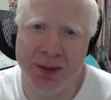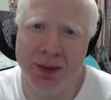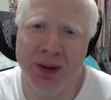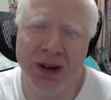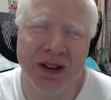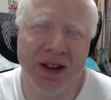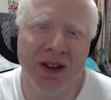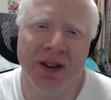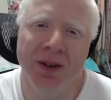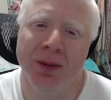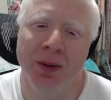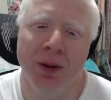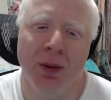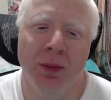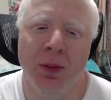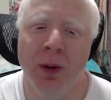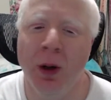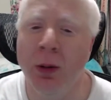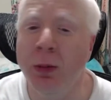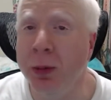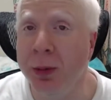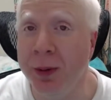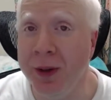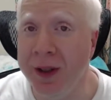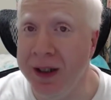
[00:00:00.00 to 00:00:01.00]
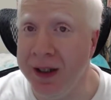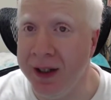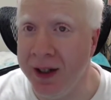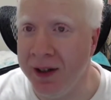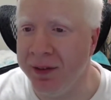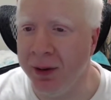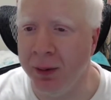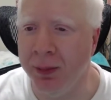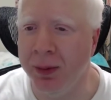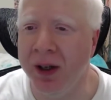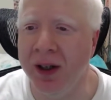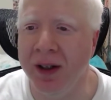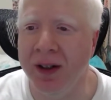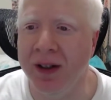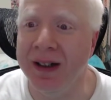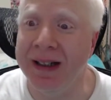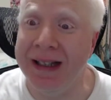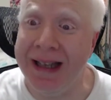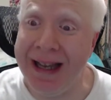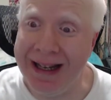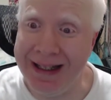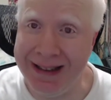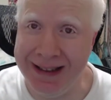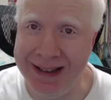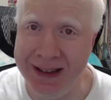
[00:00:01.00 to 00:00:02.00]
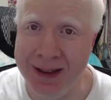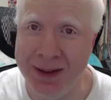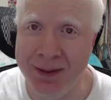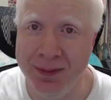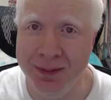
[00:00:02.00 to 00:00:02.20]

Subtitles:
which I would probably never buy again.